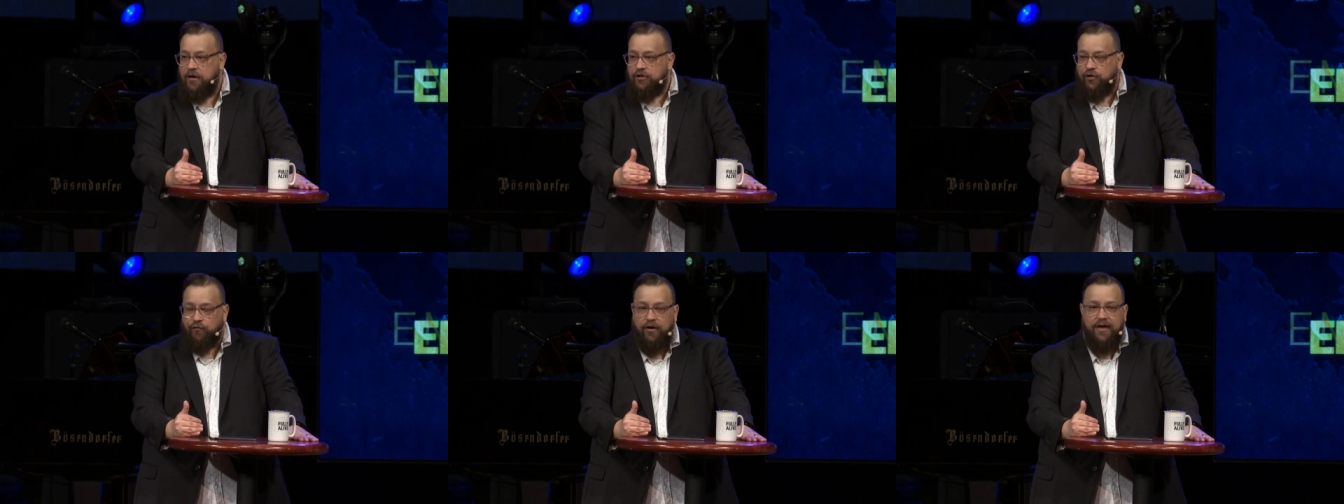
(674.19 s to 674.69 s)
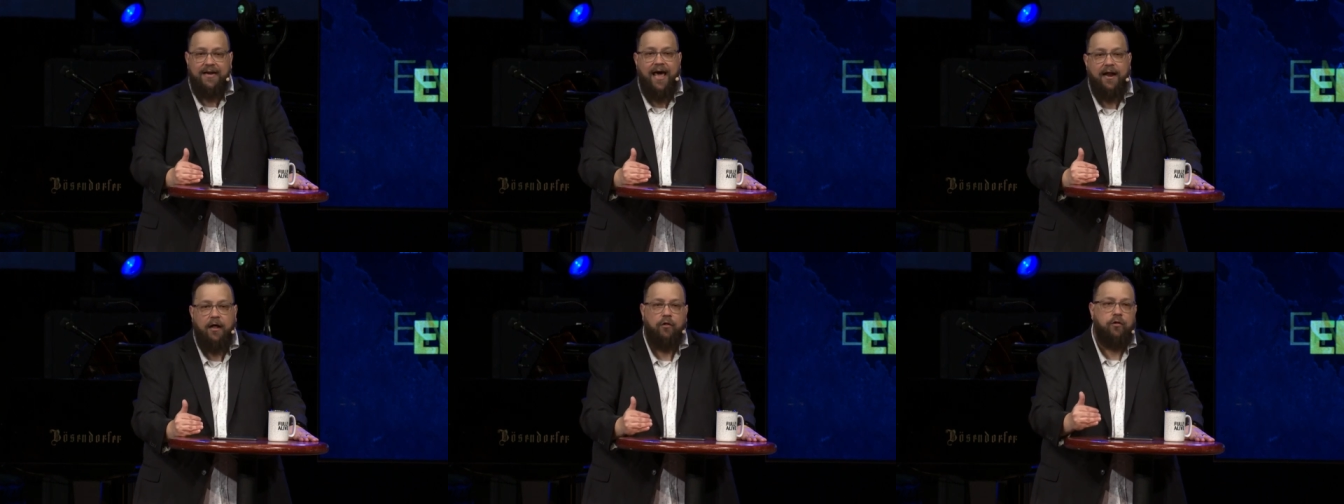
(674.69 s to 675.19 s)
So, really,
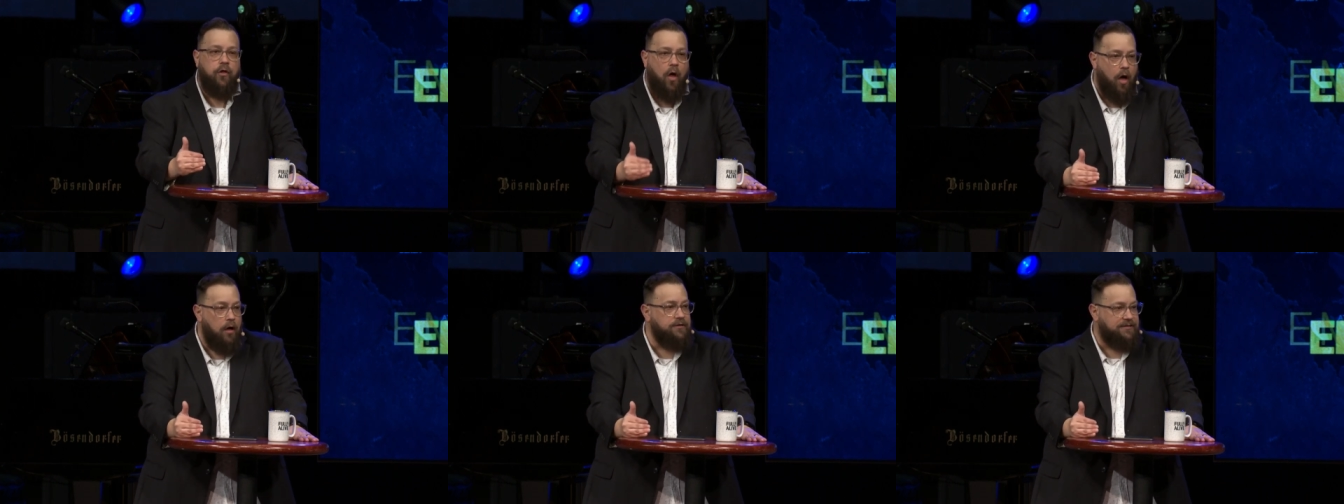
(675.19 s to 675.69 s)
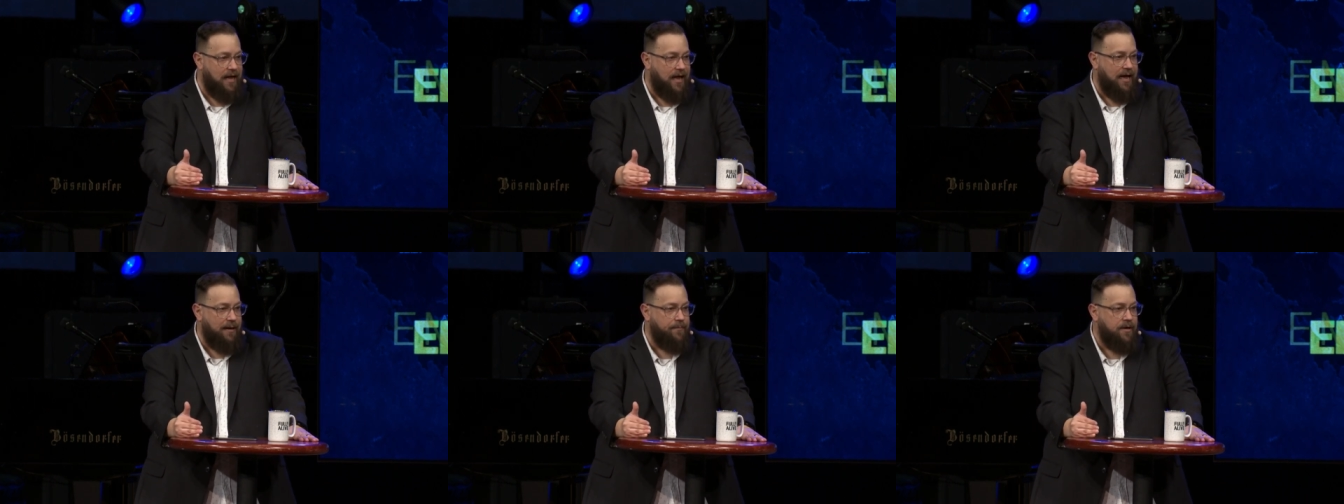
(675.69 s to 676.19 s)
not a long
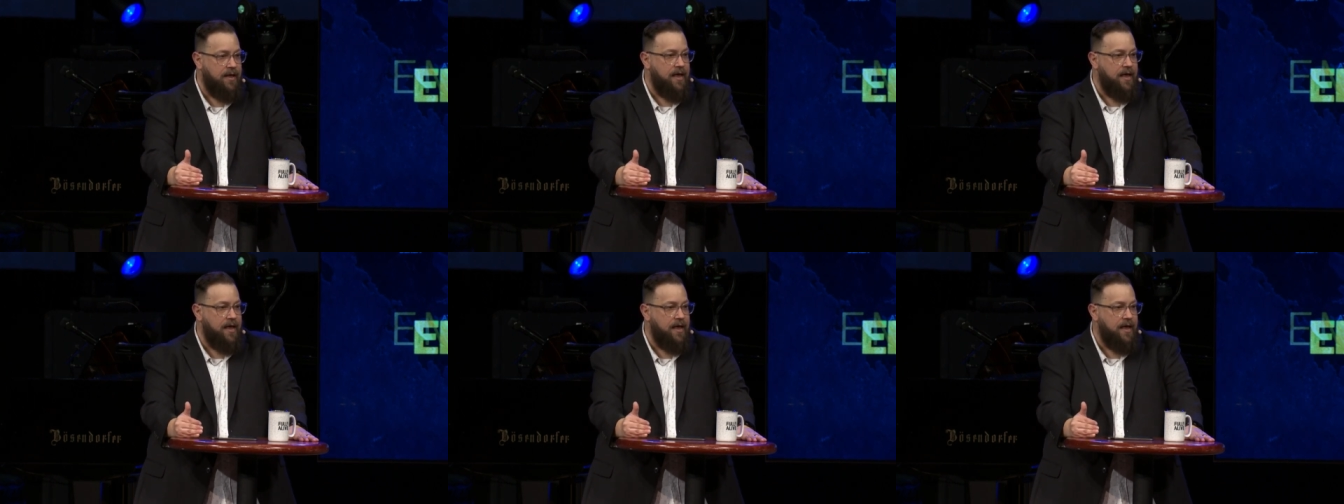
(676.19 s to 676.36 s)
time